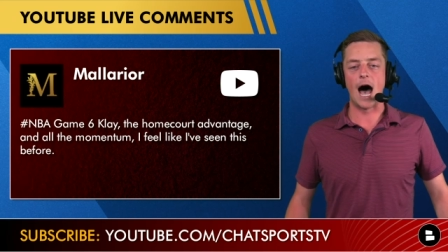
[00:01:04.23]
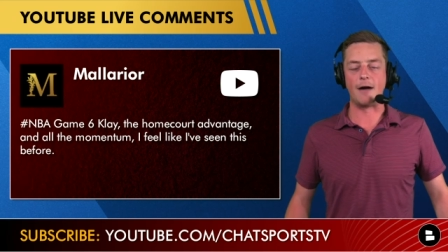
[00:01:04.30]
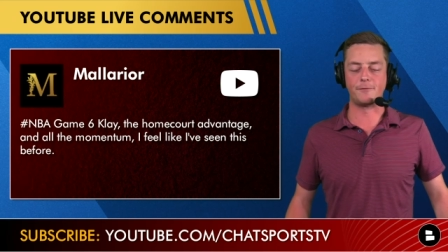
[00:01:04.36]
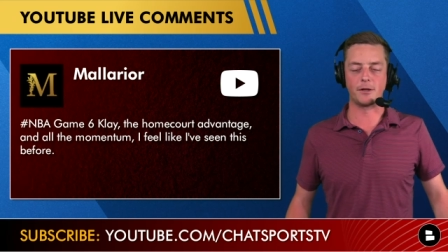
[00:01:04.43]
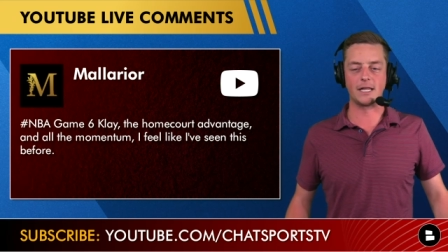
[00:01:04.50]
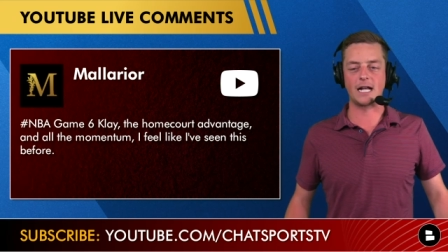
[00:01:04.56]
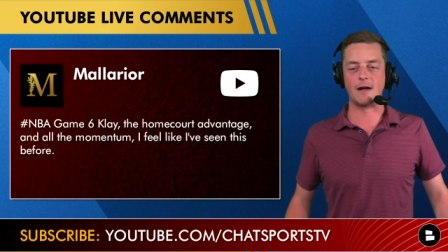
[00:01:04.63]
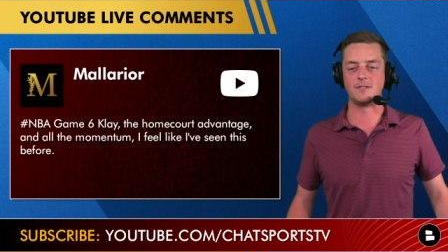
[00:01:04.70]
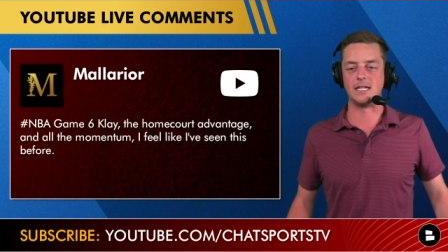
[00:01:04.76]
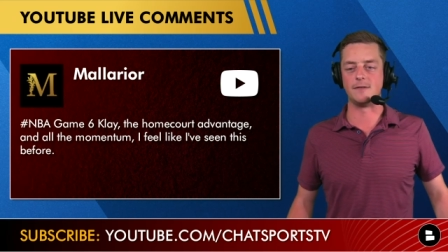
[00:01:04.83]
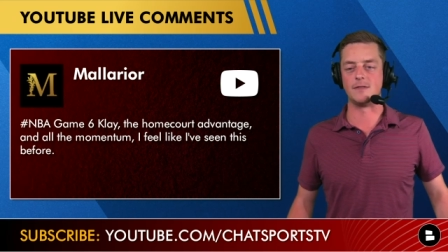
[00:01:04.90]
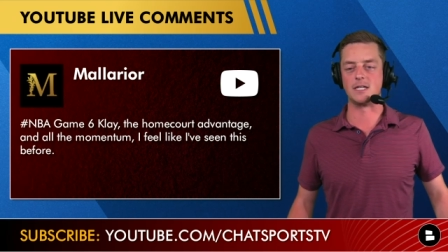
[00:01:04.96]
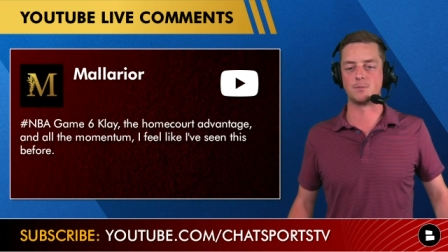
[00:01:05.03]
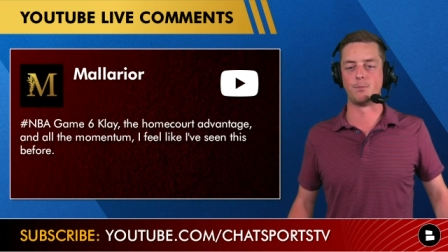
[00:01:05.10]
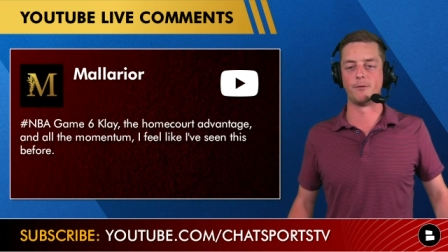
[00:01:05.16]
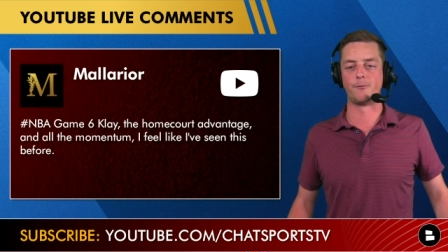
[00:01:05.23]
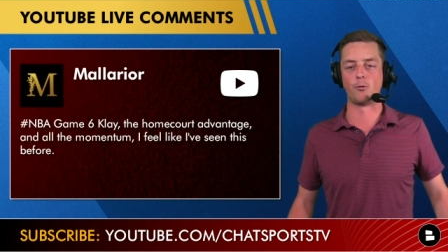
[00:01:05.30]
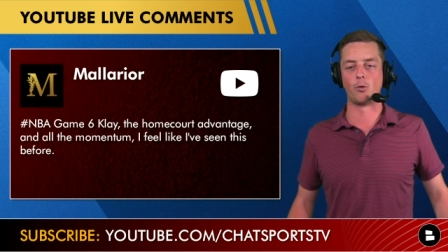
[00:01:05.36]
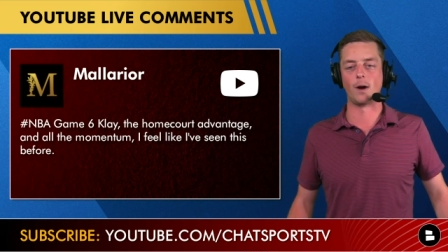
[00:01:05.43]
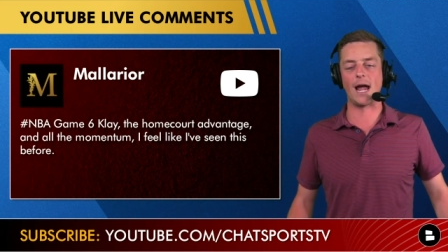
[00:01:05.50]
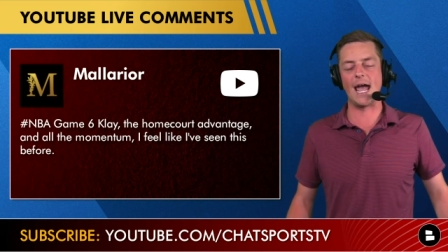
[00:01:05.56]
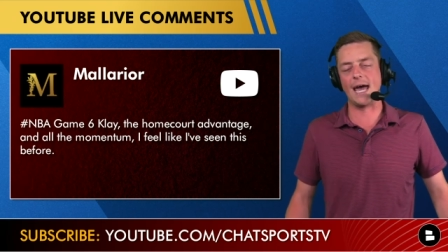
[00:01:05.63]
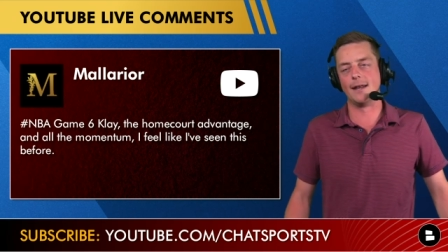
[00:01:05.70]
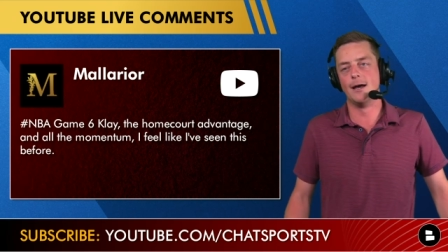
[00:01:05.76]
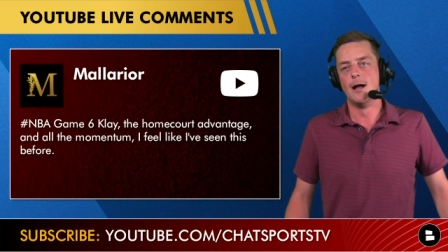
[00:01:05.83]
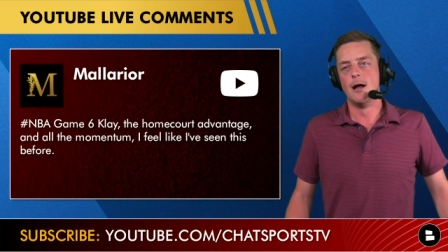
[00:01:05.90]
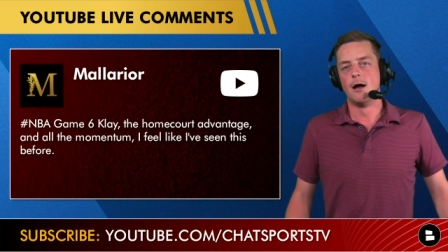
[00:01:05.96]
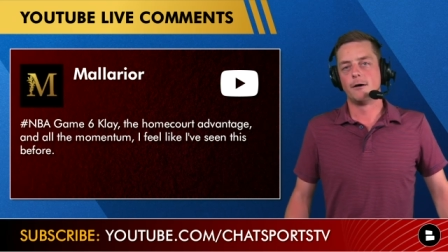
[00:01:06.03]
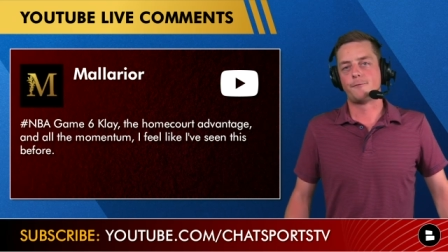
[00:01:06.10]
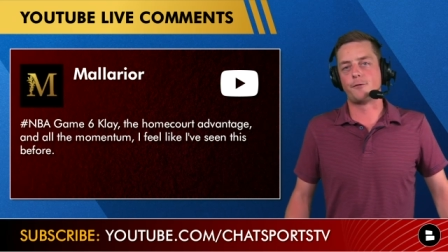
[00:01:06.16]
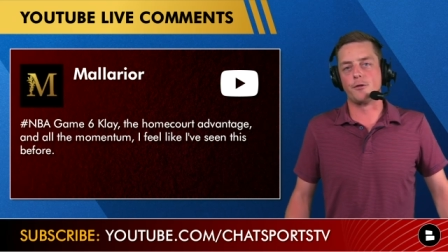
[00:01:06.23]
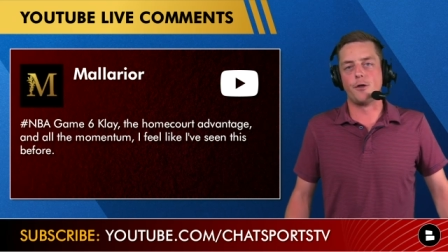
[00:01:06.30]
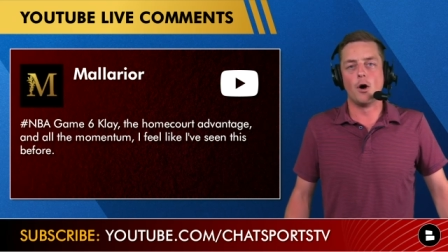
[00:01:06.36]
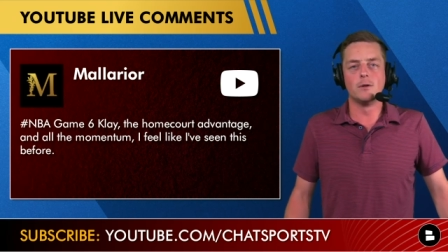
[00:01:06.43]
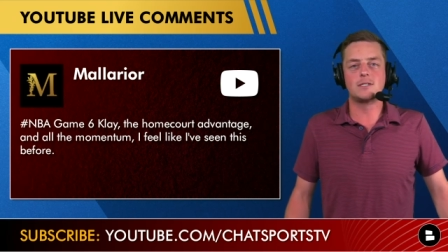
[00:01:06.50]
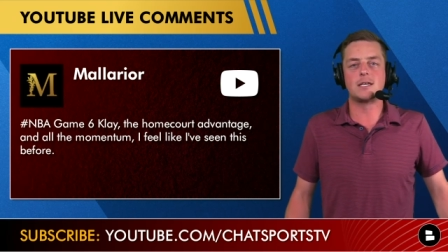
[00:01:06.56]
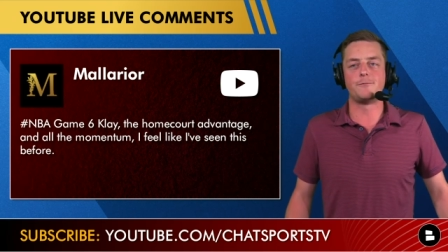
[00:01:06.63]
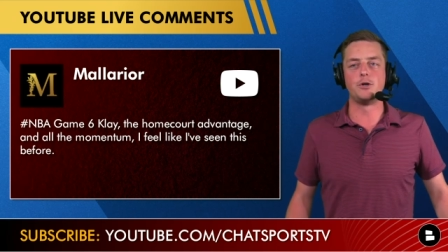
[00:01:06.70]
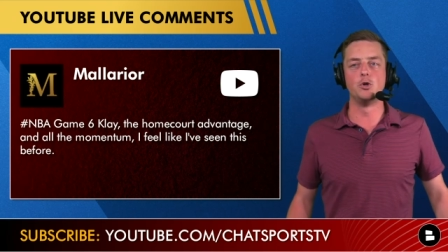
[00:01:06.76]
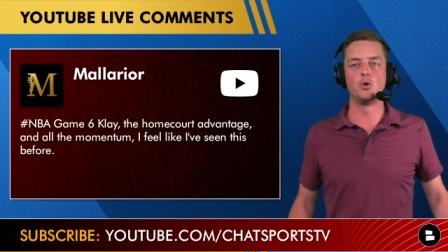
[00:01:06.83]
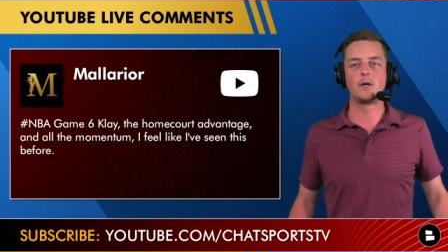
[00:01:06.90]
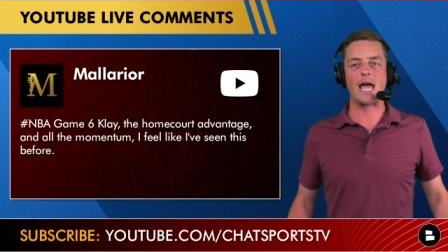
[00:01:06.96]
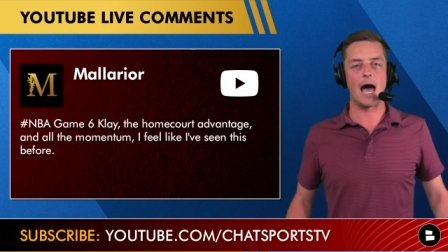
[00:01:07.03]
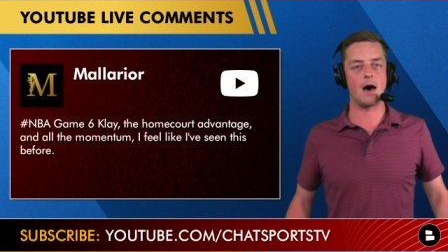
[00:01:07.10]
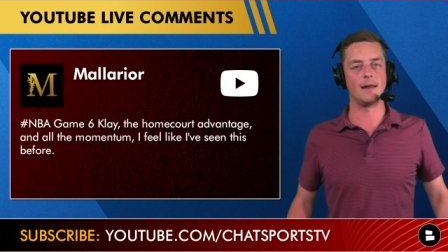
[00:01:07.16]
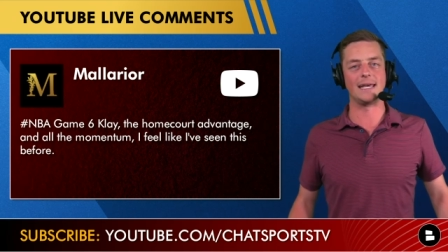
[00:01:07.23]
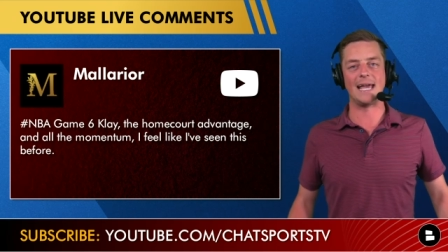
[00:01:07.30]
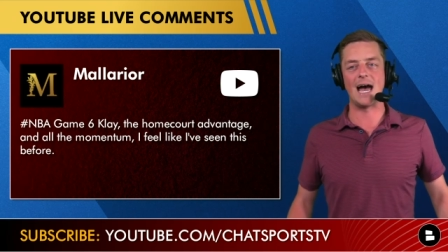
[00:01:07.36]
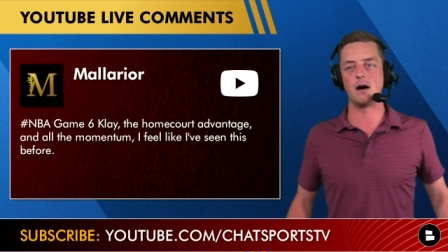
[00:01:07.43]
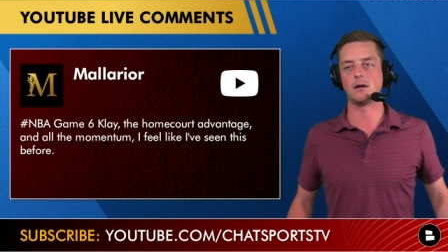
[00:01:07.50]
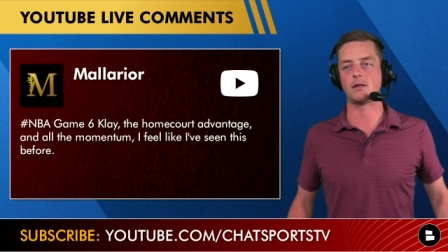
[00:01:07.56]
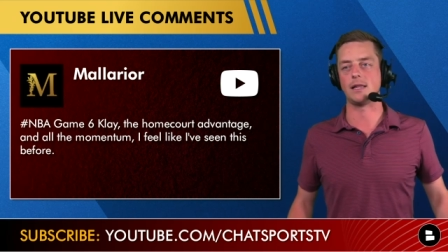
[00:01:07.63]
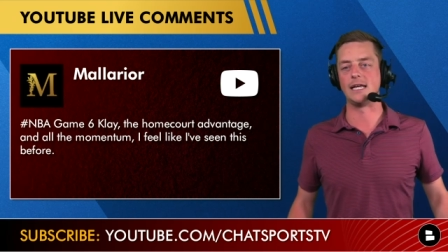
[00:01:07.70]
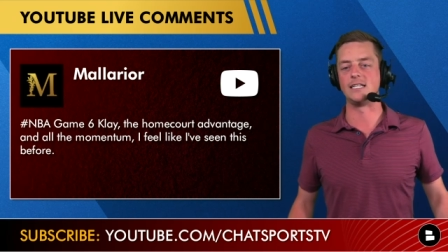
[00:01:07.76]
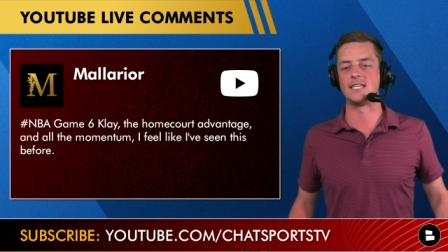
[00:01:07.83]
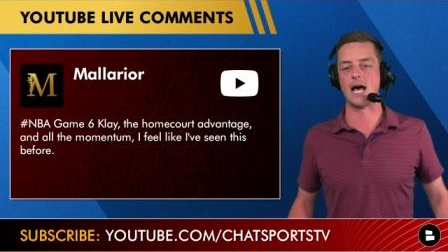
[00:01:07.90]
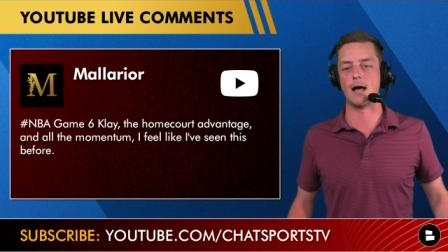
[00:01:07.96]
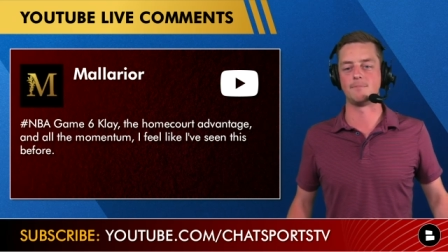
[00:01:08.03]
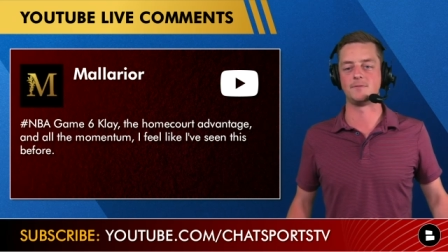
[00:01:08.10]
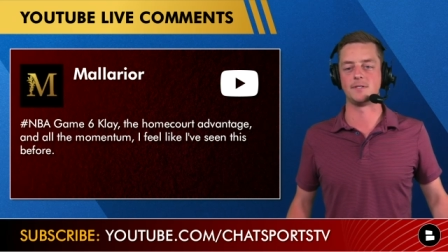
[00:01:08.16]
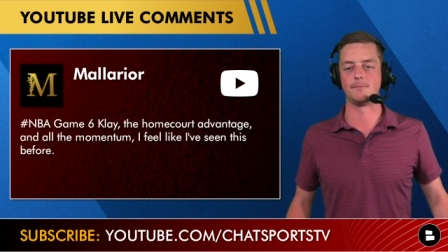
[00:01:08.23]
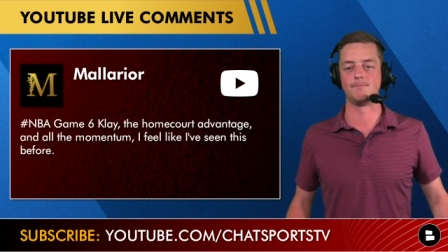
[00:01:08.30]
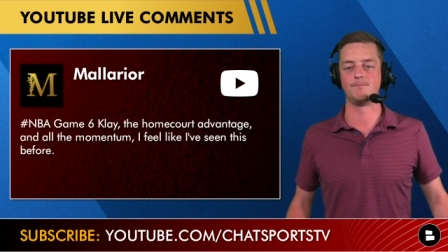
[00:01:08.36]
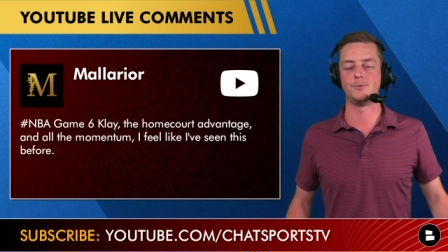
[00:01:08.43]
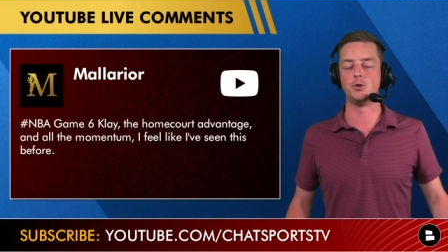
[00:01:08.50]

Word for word: I feel like I've seen this before. And for those of you counting out Klay Thompson,